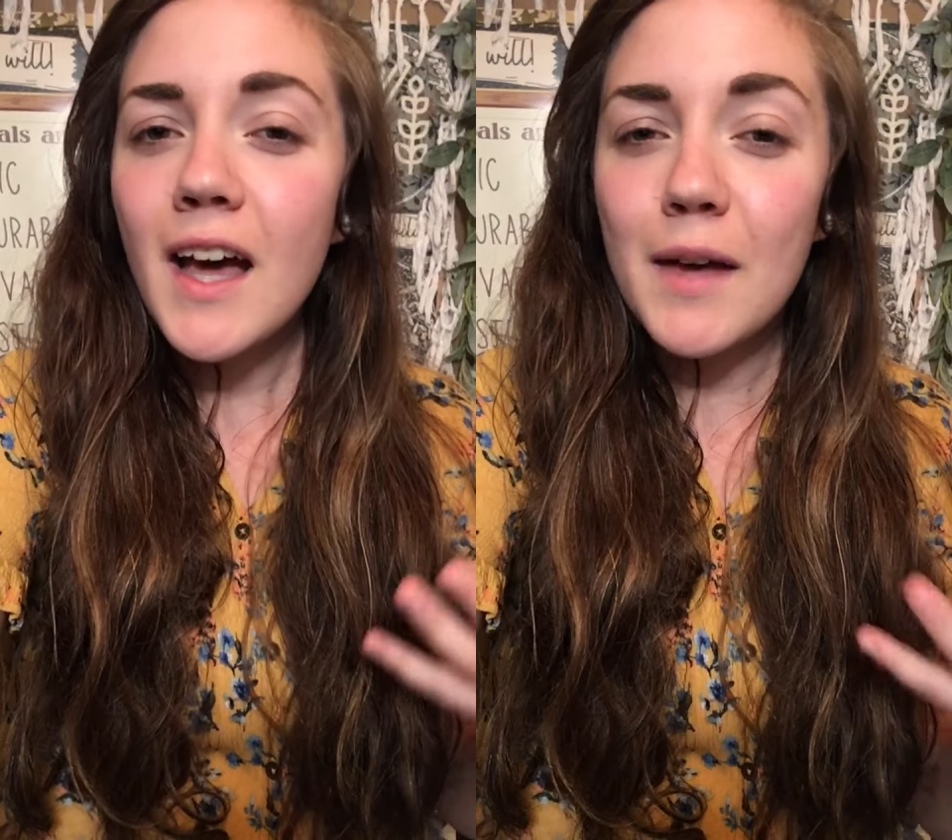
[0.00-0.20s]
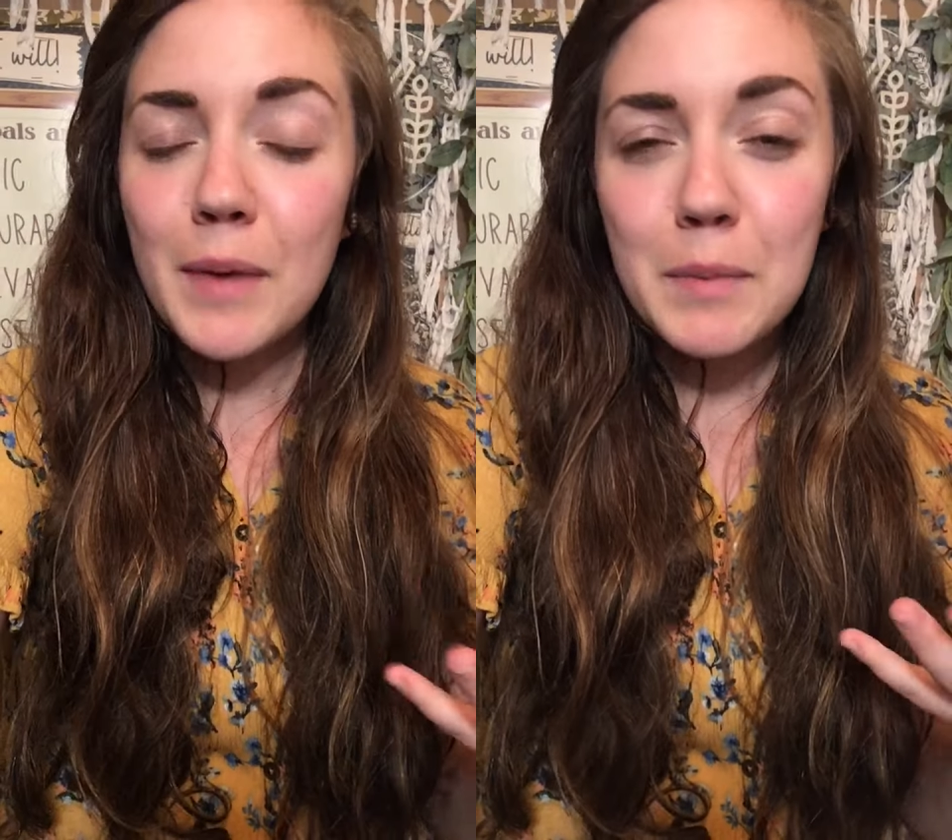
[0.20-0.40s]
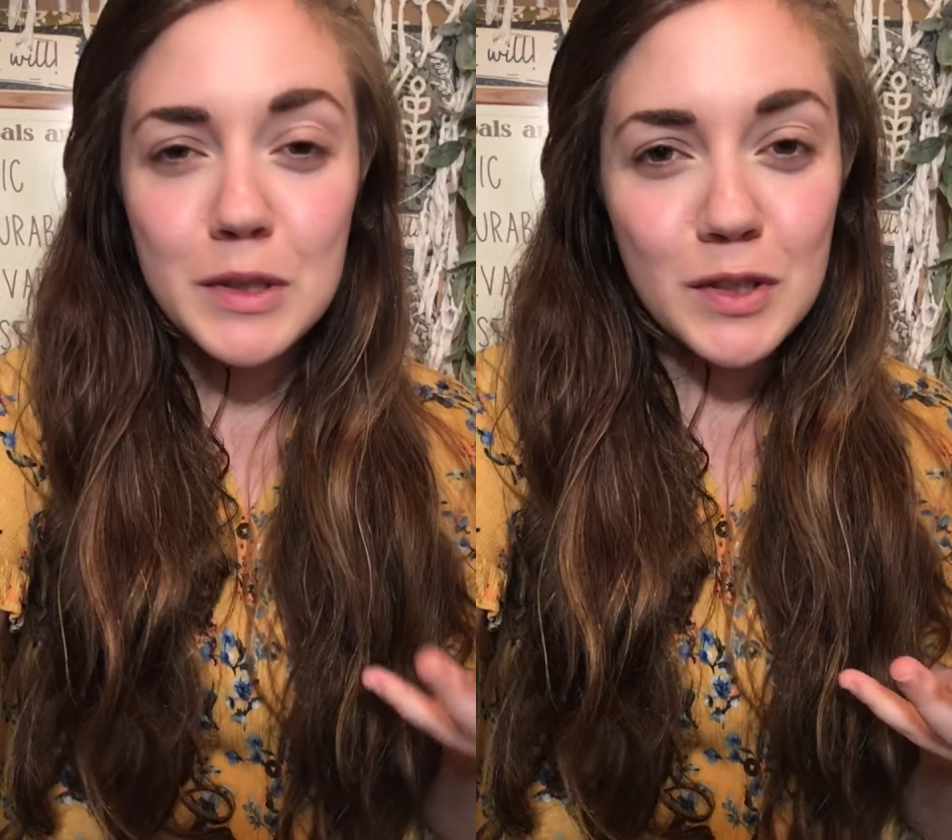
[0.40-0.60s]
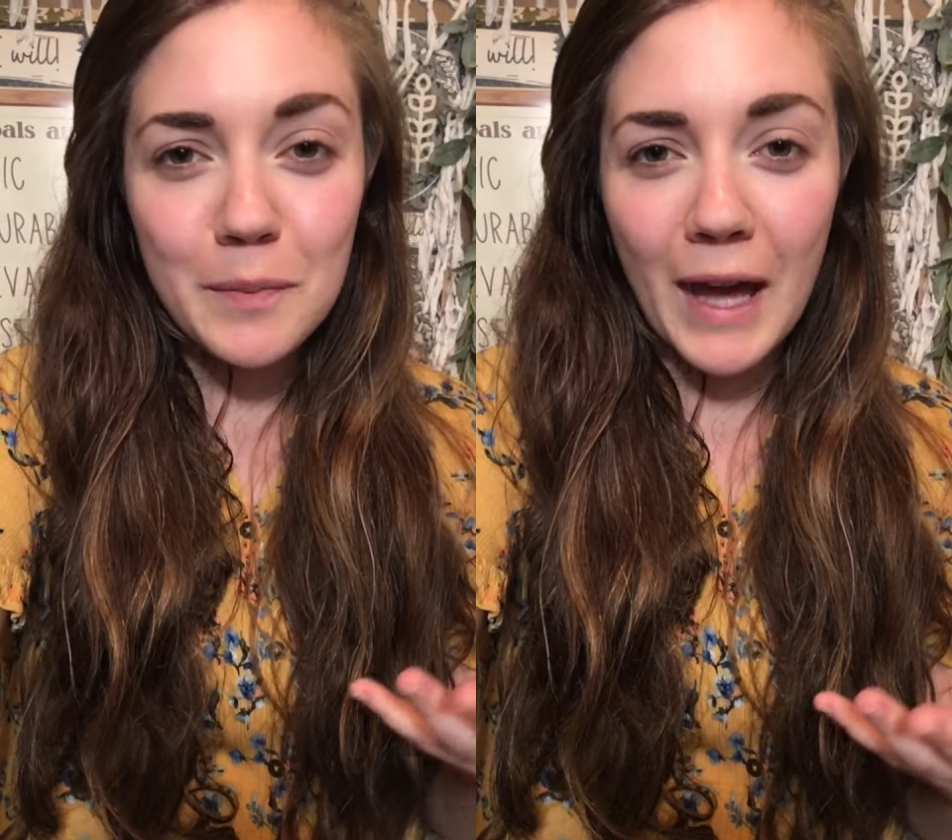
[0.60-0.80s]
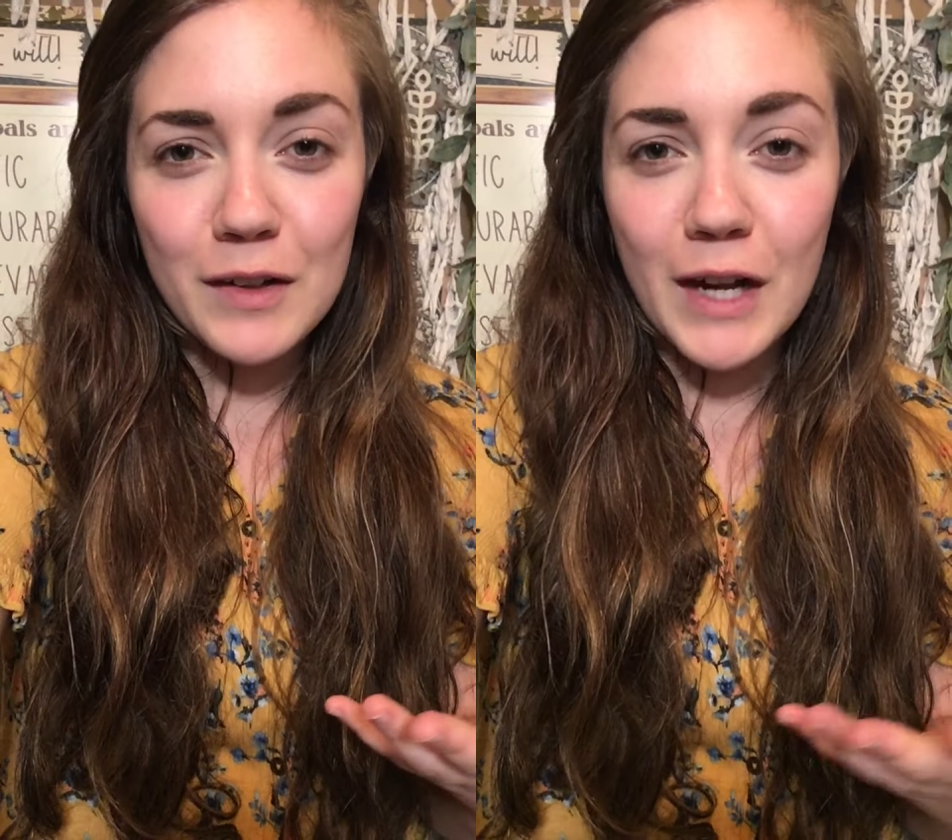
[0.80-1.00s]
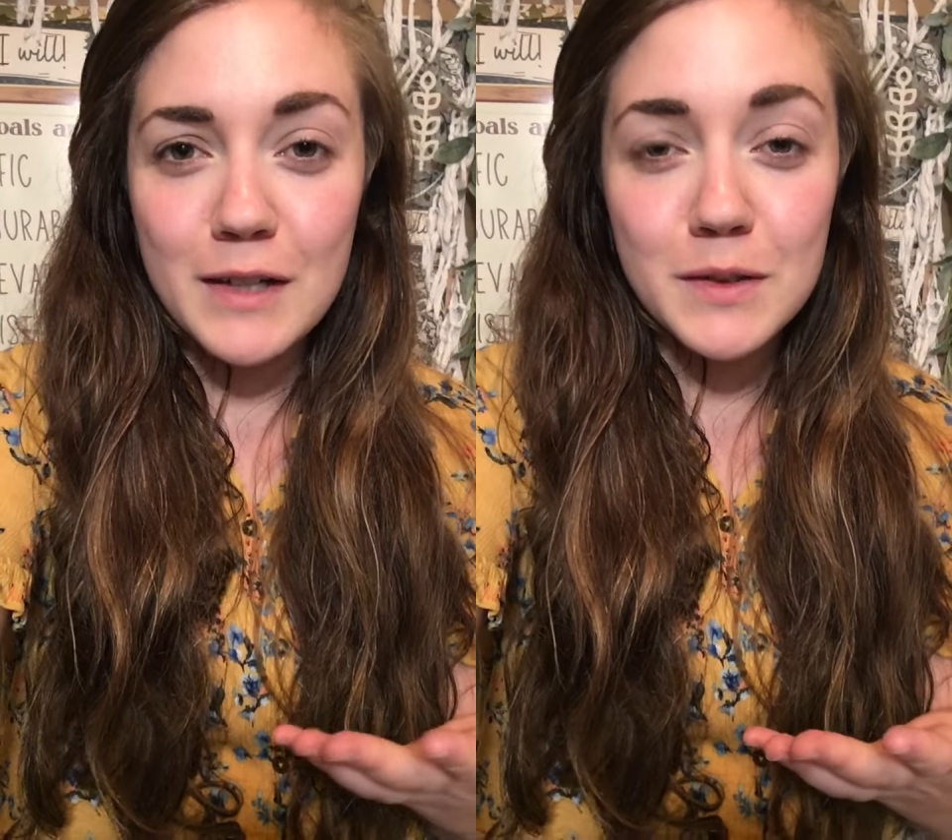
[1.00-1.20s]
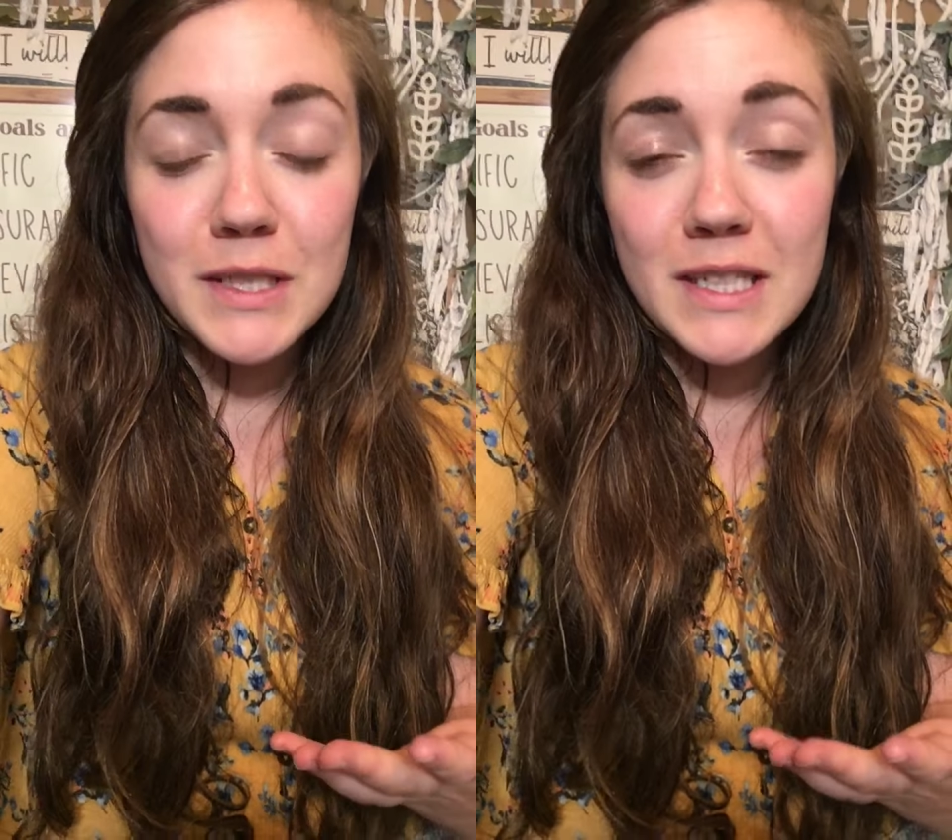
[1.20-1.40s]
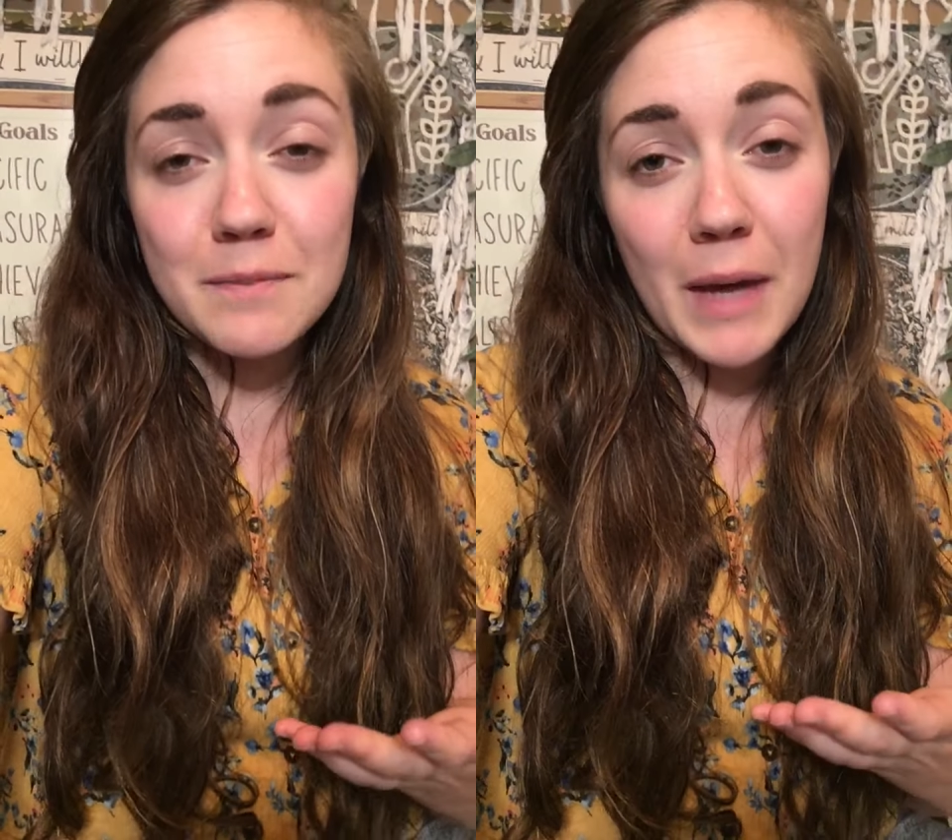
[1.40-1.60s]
My personal background,